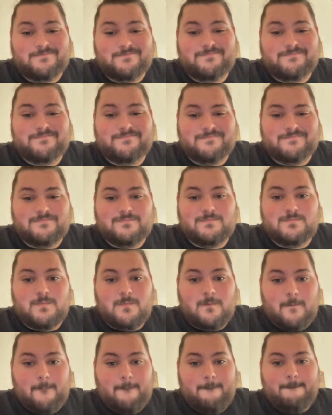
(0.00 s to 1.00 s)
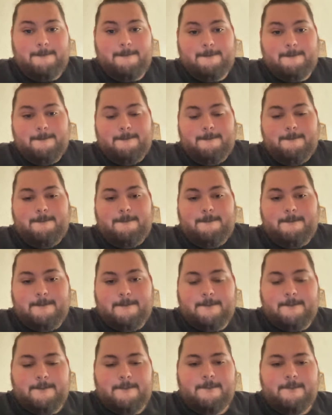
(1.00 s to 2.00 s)

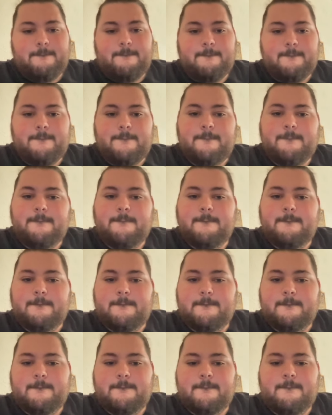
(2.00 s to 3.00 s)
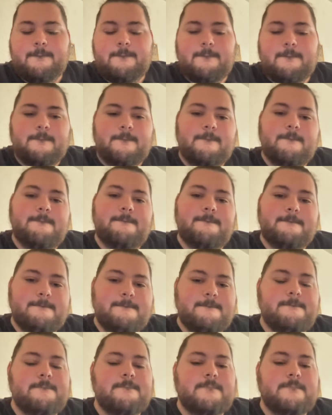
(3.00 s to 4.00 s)

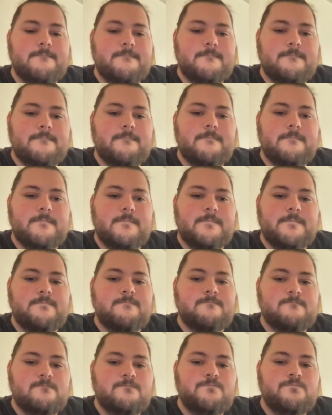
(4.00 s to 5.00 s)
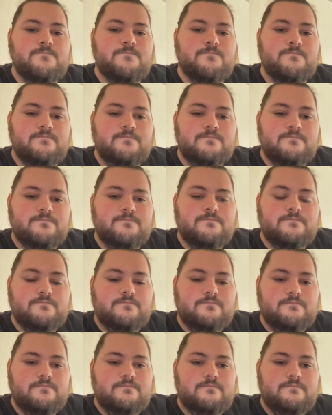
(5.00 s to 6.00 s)

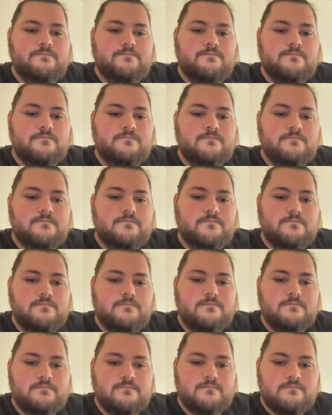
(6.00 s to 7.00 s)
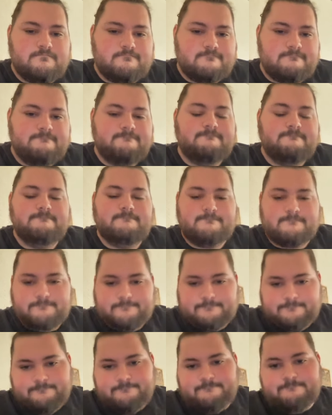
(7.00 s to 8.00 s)
(silent)